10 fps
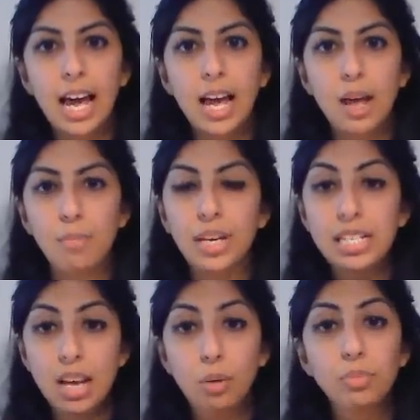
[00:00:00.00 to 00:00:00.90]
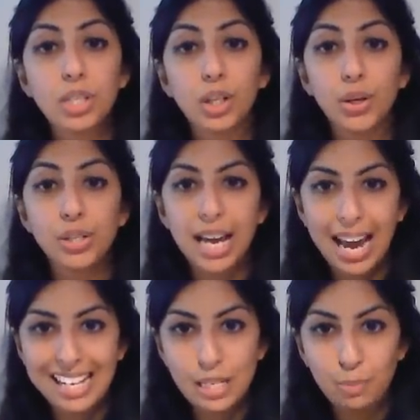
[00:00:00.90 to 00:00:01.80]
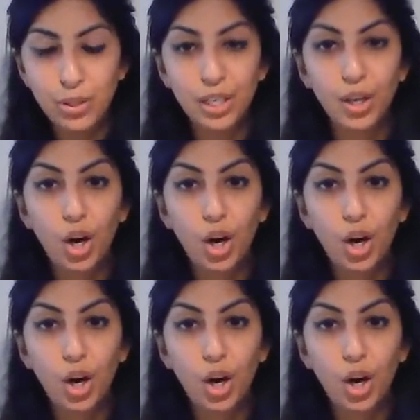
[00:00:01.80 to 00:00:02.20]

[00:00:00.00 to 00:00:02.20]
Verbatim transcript: um, examples include aspirin,